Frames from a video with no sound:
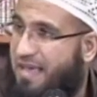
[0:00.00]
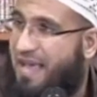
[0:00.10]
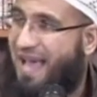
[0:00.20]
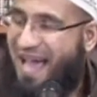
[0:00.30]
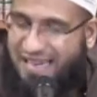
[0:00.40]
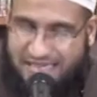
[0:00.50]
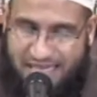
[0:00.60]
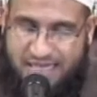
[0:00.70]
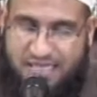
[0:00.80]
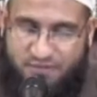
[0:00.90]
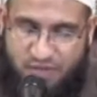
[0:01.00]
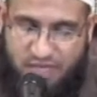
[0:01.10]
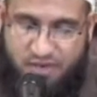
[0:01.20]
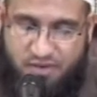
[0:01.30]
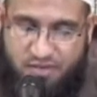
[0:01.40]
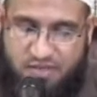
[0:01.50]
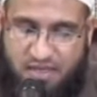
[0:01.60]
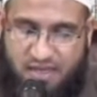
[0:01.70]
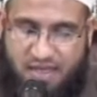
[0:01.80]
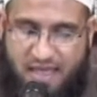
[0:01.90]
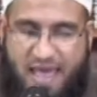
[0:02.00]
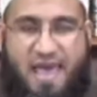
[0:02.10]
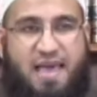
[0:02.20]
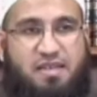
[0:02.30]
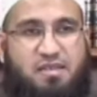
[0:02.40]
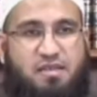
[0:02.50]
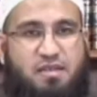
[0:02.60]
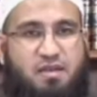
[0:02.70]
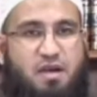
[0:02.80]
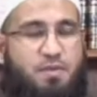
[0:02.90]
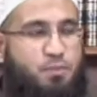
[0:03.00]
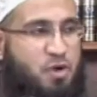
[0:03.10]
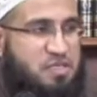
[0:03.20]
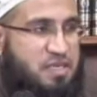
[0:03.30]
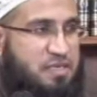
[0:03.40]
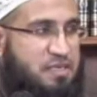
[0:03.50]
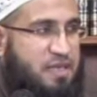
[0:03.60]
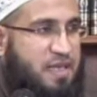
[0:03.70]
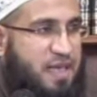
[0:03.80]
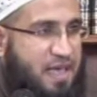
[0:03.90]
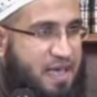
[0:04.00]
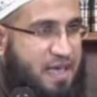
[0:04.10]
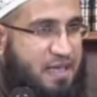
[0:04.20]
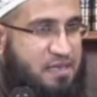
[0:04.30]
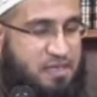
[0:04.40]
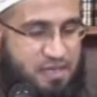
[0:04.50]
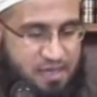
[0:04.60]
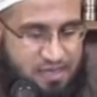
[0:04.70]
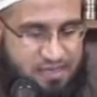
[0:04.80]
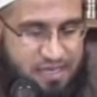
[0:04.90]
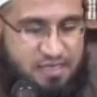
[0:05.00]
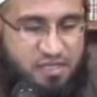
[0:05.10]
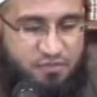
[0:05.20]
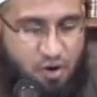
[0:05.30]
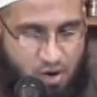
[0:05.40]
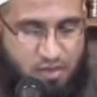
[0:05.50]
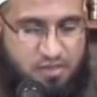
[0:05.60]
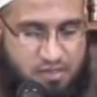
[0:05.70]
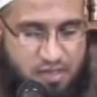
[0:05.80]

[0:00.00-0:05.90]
attentive ears and a present and attentive heart.